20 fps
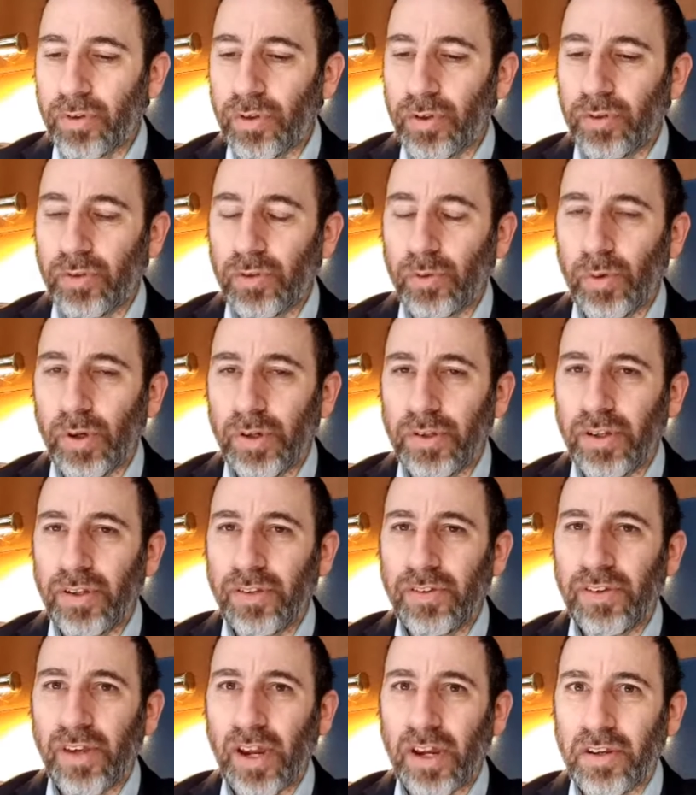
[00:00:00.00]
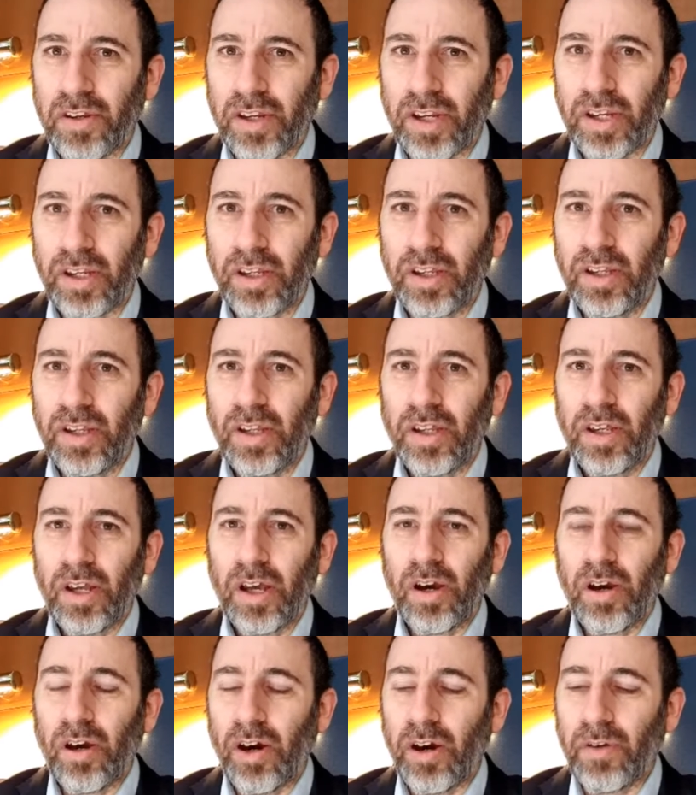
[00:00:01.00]
to? So what is studying
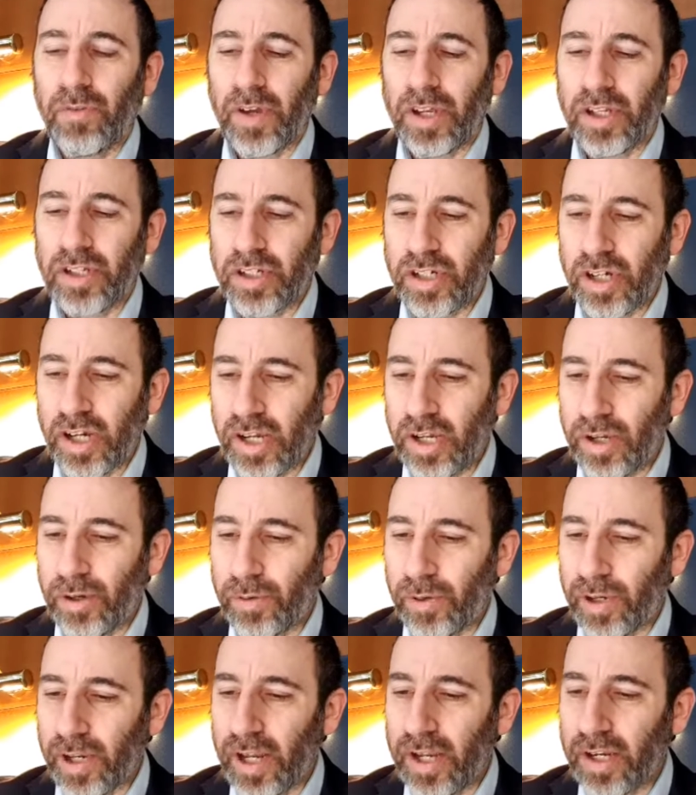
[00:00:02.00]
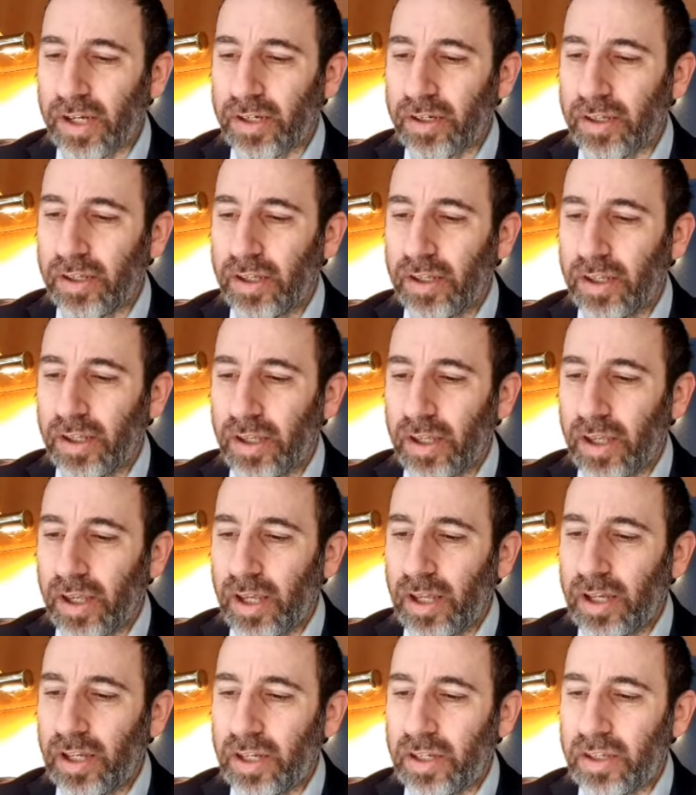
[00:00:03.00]
of a child like?
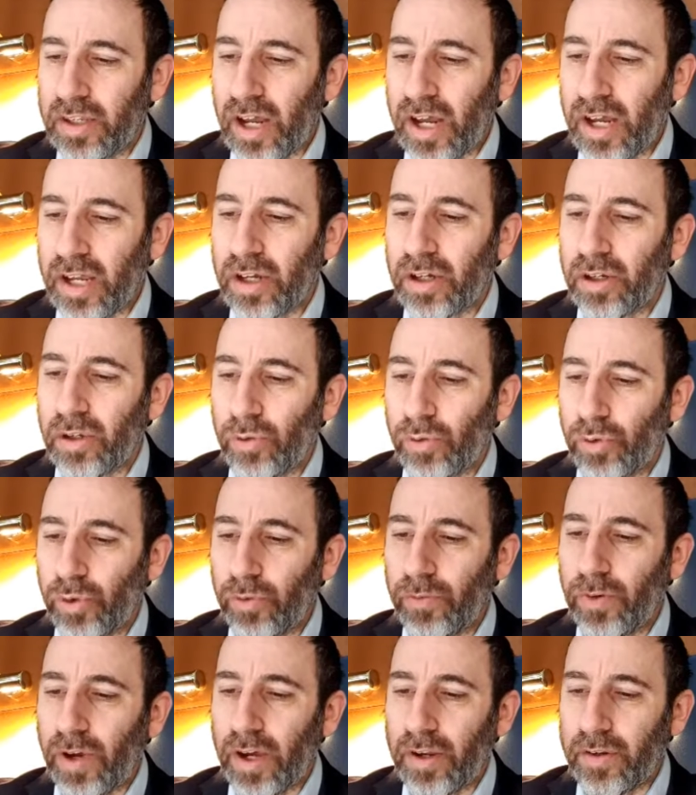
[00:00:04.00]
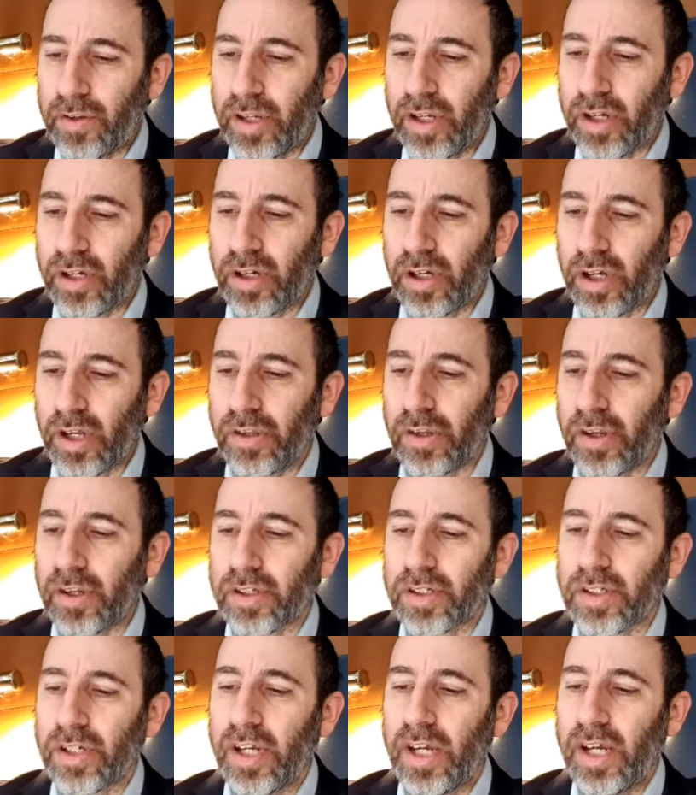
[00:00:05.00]
Ledaya Kusuva Anir
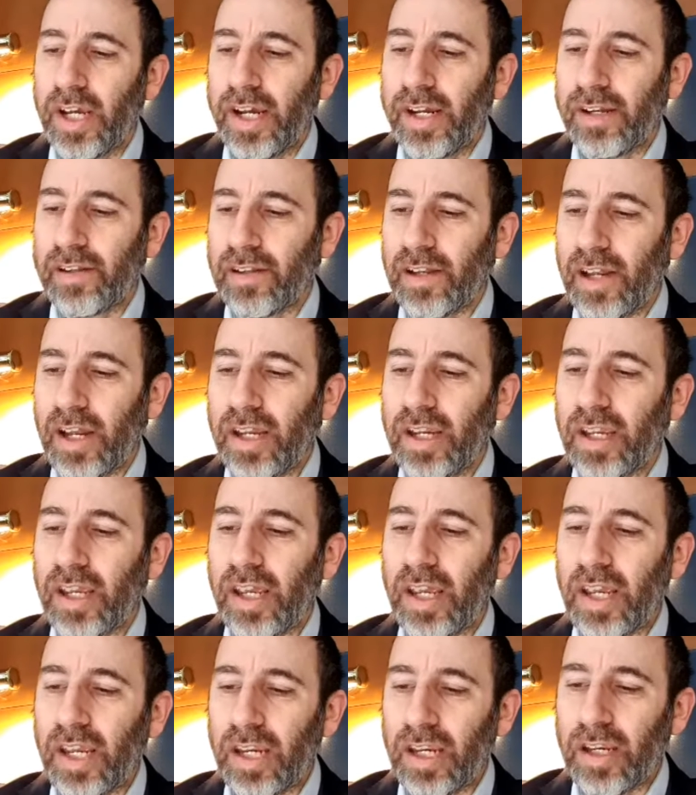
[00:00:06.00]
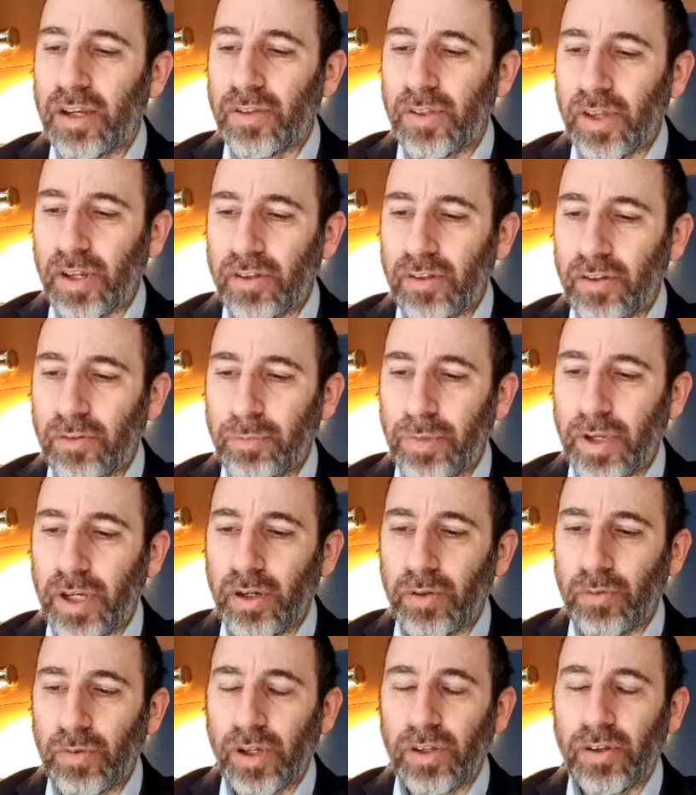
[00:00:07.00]
Chadash. It's like ink that is
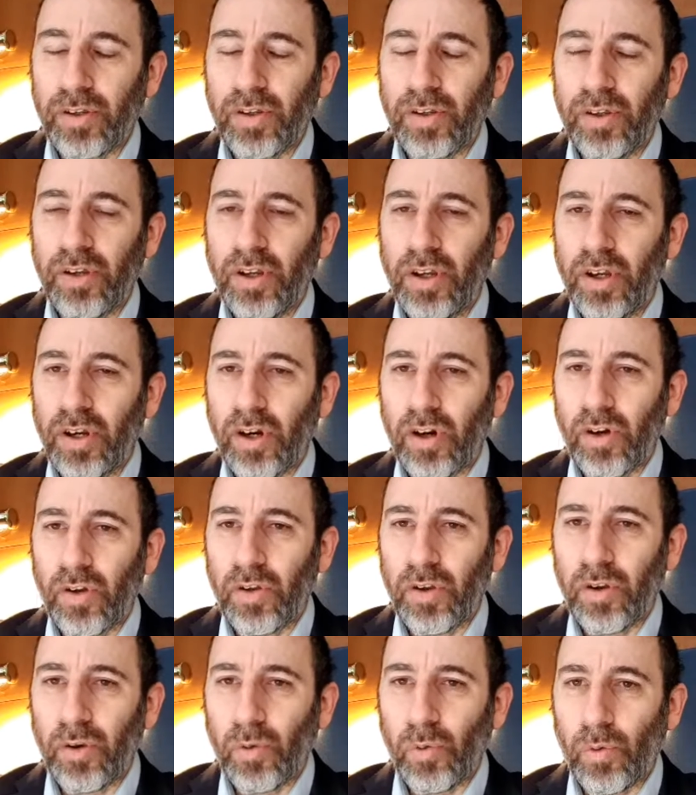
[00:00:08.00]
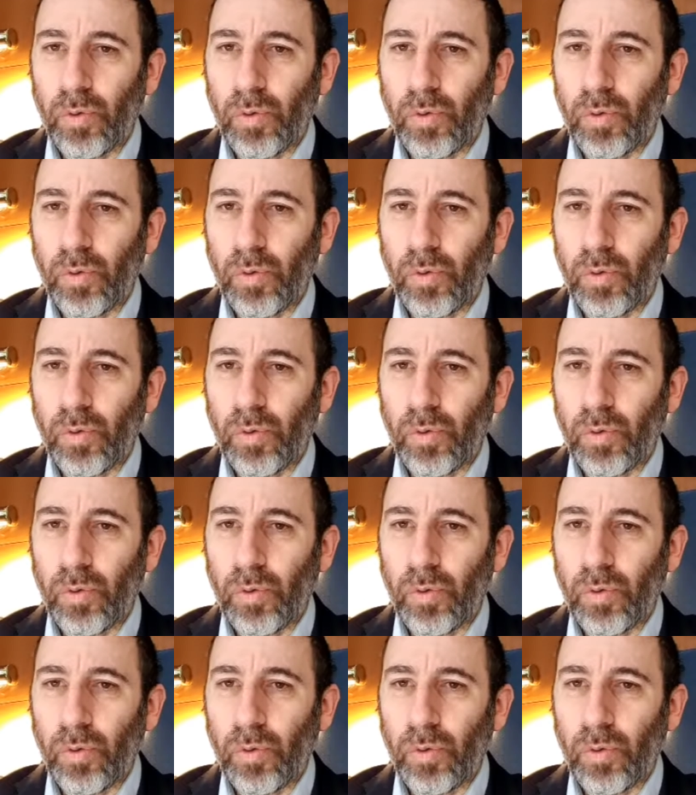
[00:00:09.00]
being written on